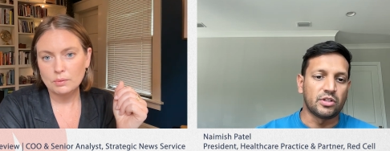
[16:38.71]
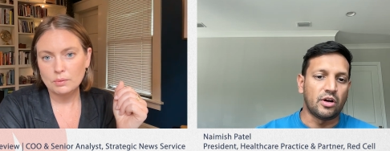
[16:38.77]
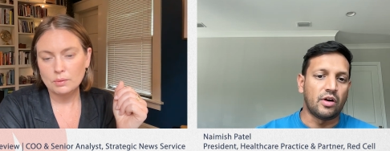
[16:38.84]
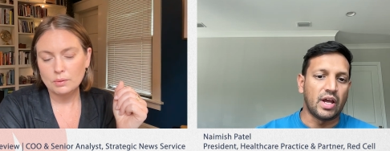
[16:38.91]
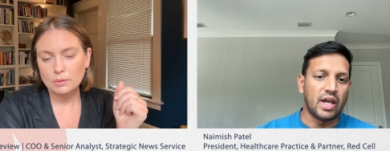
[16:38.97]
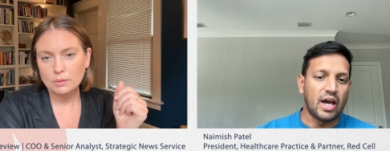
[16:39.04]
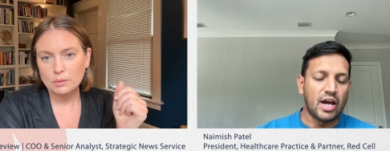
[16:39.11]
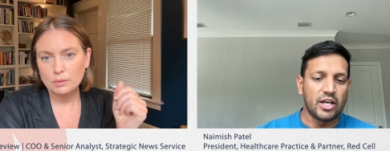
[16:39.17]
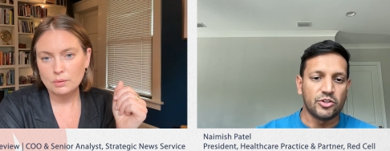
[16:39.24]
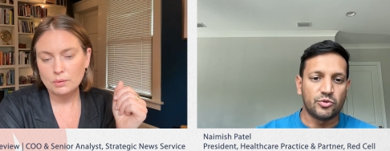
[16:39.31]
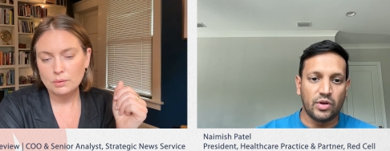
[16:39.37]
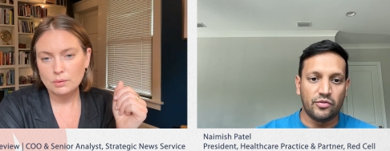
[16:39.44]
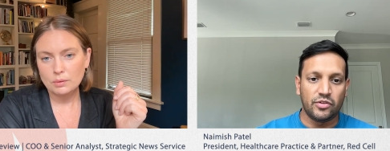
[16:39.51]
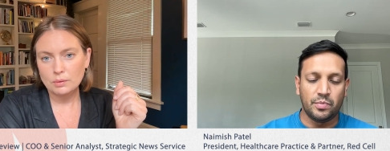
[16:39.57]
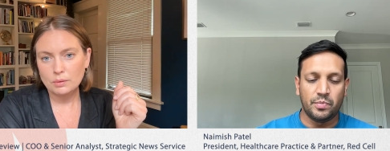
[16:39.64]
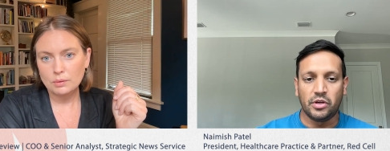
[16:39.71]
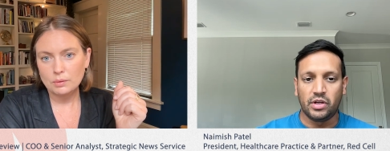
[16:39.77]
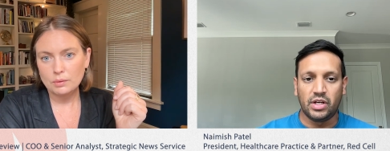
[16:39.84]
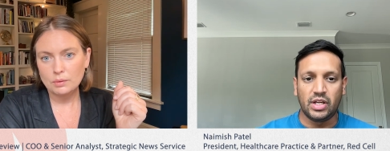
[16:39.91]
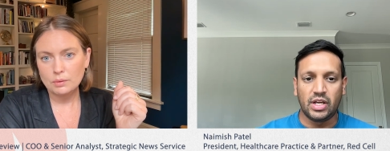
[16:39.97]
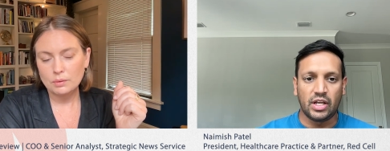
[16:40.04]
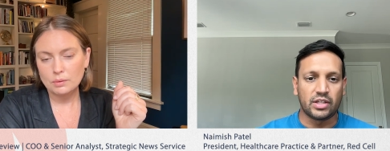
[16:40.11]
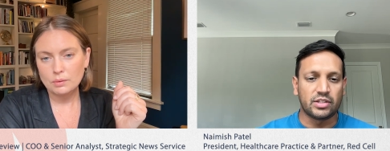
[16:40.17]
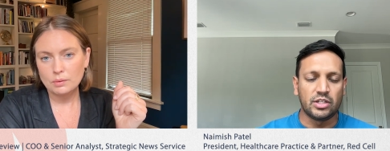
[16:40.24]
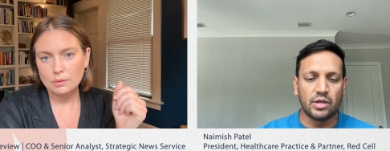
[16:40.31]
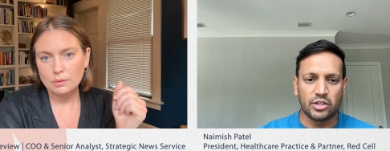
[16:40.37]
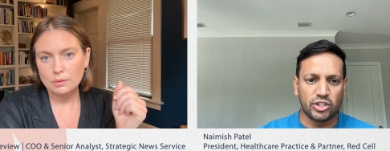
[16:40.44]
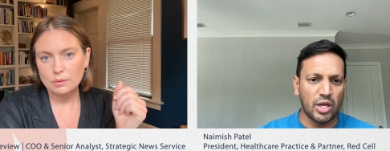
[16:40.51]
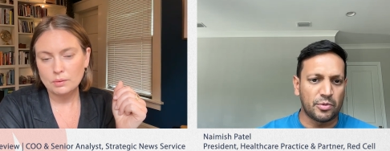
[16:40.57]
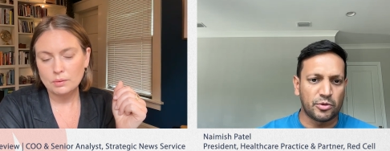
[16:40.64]
Speaker 1: in our A I is we have the ability to get ex
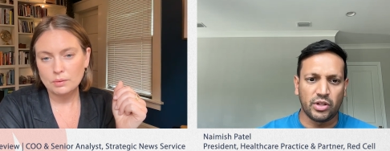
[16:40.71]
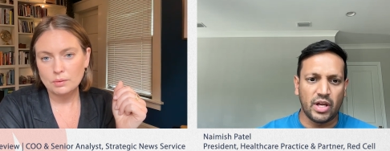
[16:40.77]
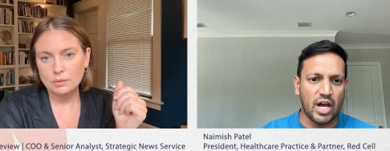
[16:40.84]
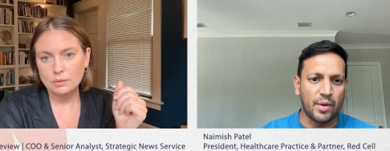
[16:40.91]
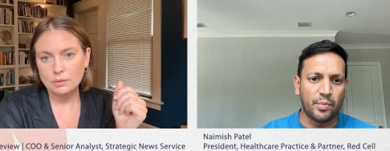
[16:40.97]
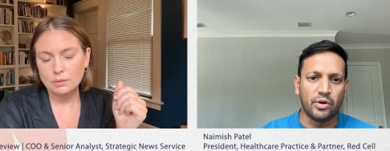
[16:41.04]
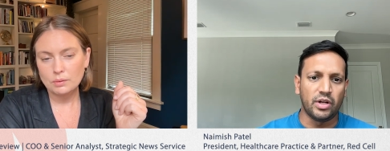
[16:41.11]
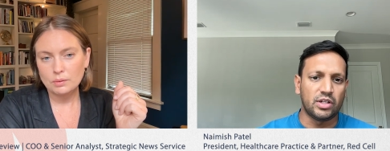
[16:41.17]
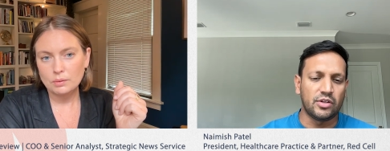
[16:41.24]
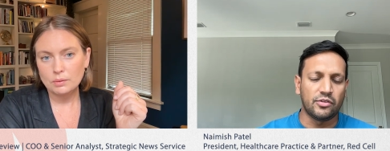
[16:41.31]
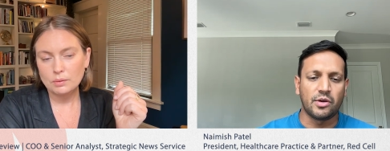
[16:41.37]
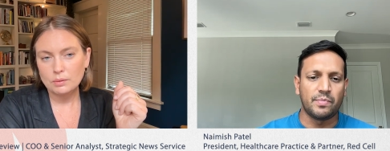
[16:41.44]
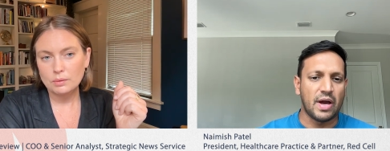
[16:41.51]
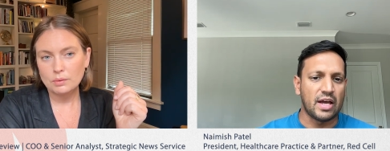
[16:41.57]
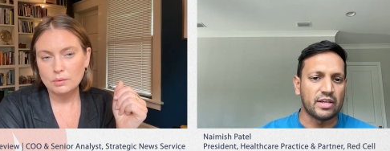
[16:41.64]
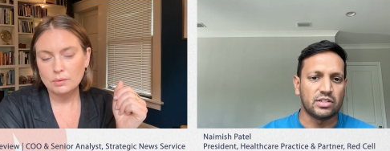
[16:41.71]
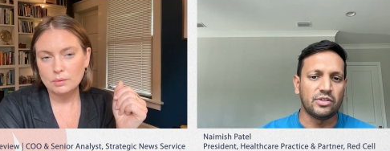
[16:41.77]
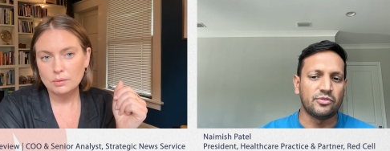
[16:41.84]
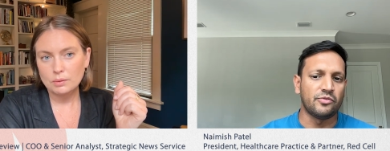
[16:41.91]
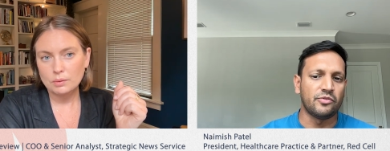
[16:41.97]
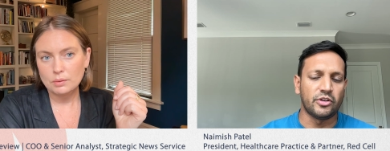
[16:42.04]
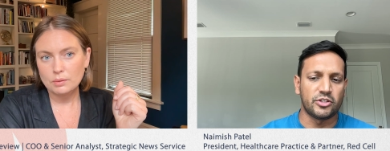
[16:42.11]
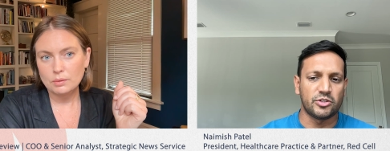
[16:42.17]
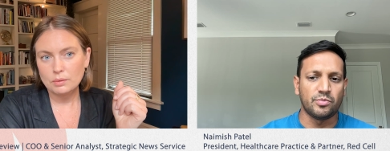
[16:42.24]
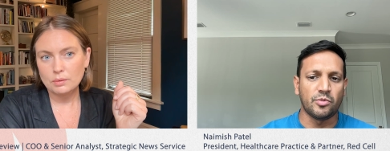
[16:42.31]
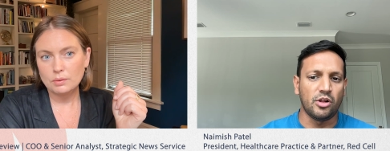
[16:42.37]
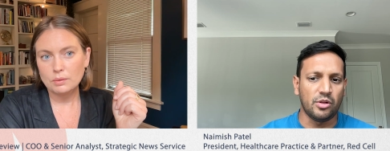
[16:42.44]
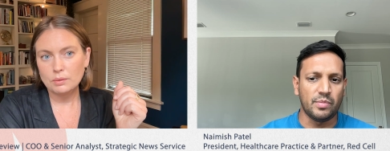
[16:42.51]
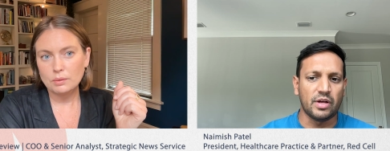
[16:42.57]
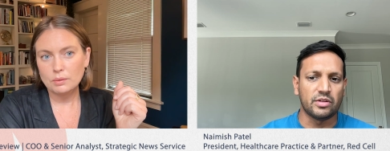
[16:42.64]
exceptionally high predictive capacity from very
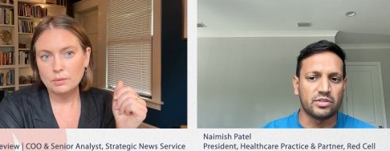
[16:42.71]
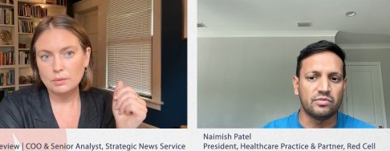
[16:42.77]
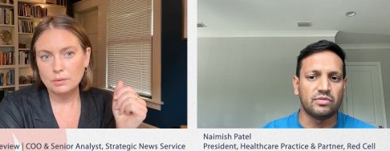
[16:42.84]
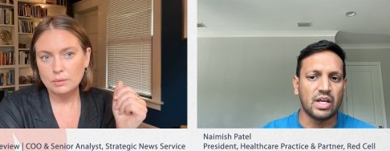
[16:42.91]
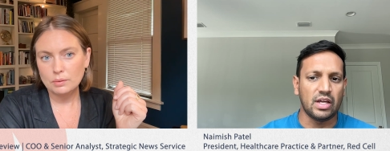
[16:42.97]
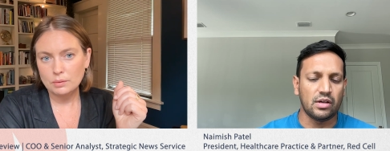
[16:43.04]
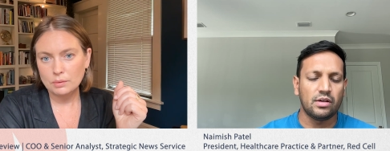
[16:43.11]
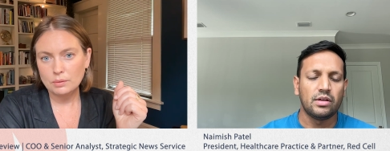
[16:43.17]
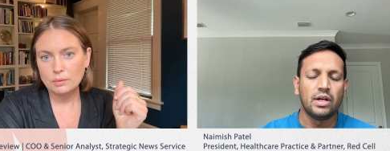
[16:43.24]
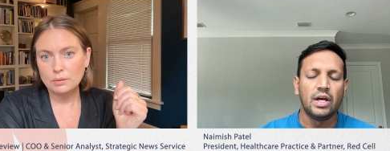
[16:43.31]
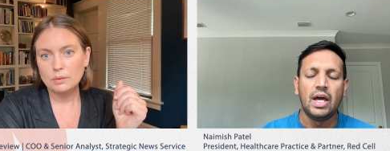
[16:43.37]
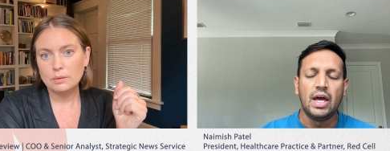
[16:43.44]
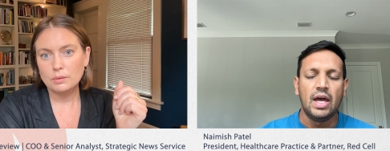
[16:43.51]
small amounts of data.